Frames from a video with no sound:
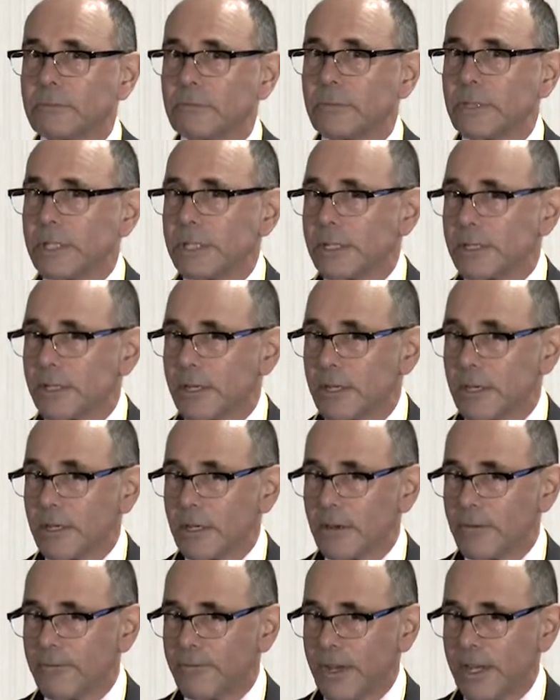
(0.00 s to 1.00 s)
is
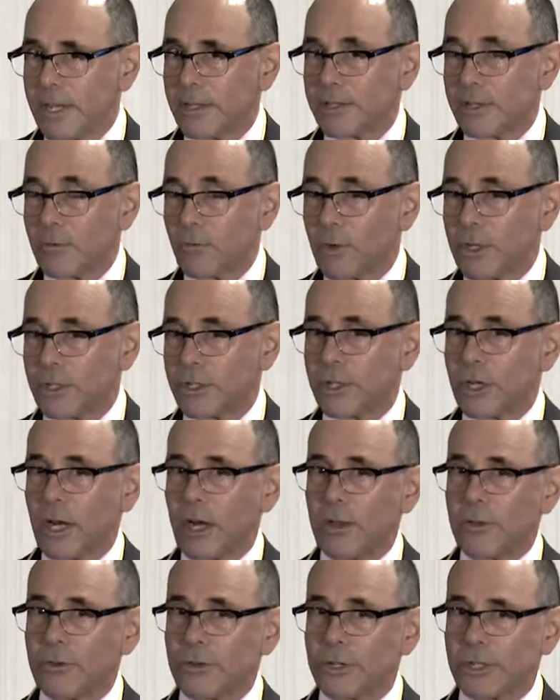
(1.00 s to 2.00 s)
a phase in which
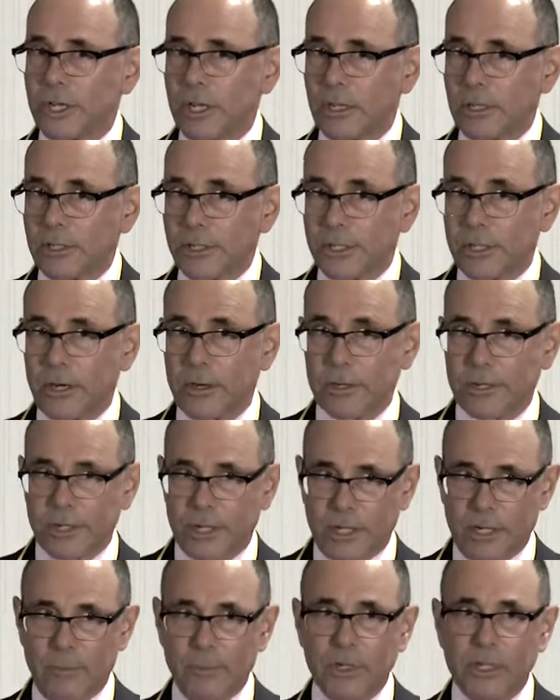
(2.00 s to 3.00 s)
other cells start to
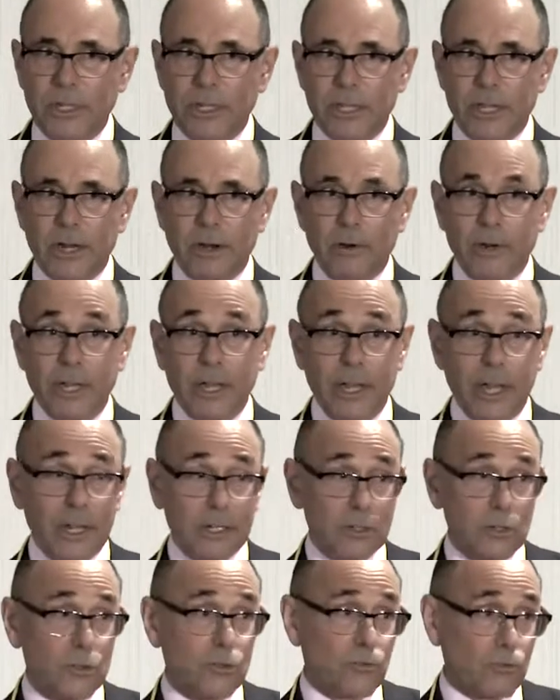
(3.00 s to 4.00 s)
come into the area
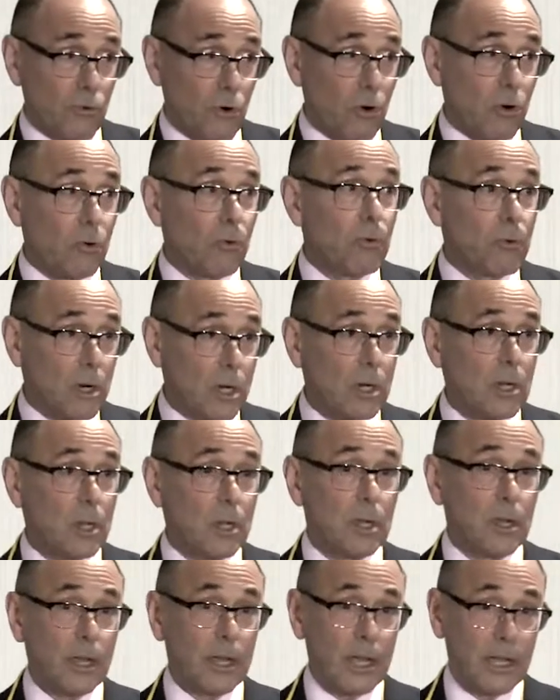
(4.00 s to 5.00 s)
and grow
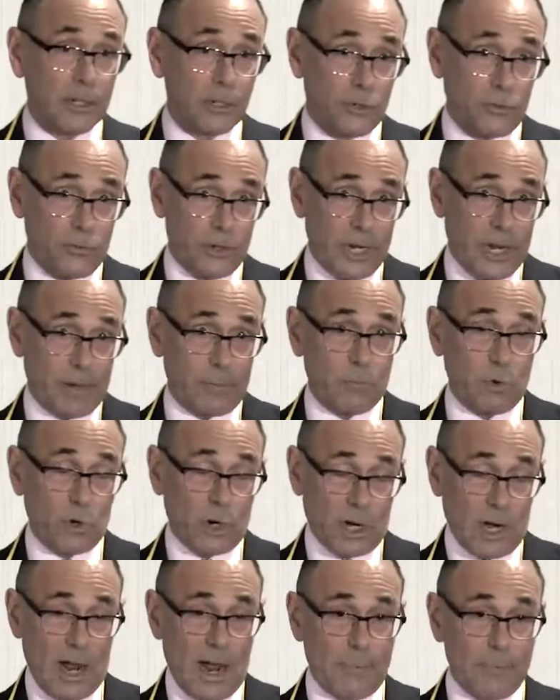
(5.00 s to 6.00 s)
and create
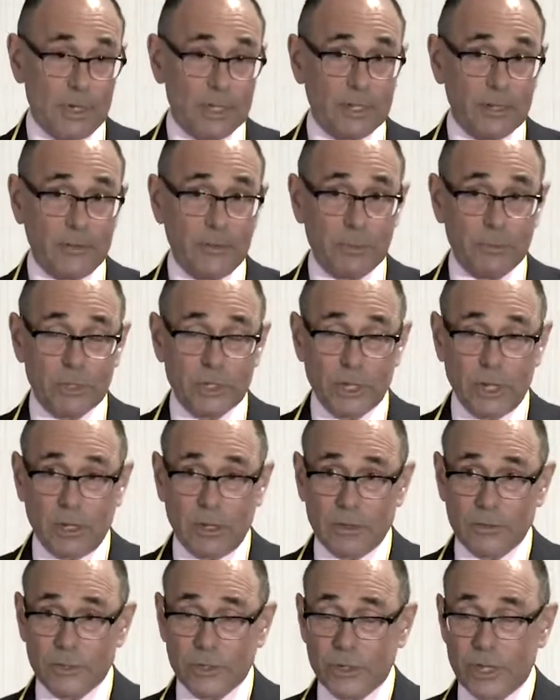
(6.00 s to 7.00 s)
more copies of
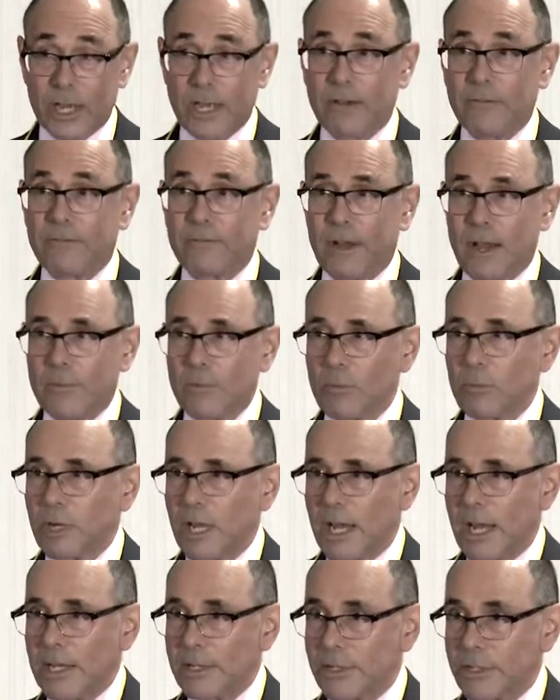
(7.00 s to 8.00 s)
themselves. So you have
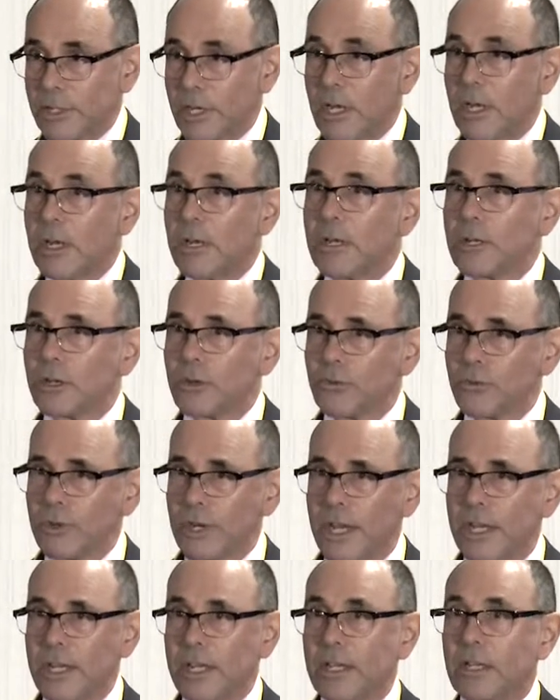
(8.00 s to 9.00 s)
fibroblasts
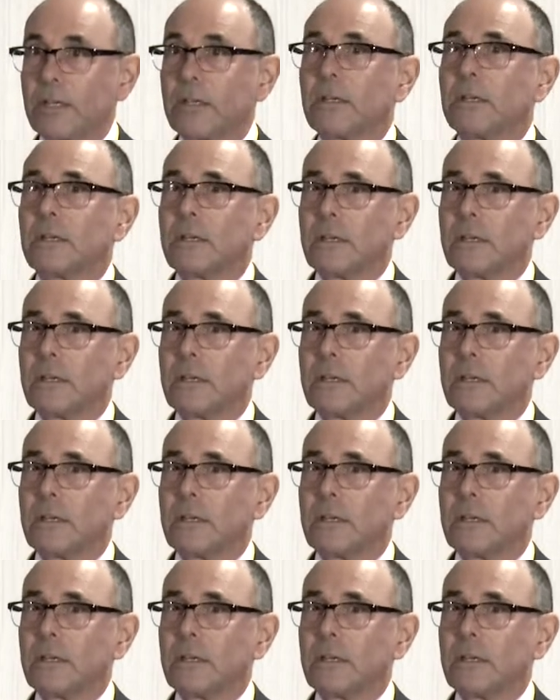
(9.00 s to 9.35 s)
creating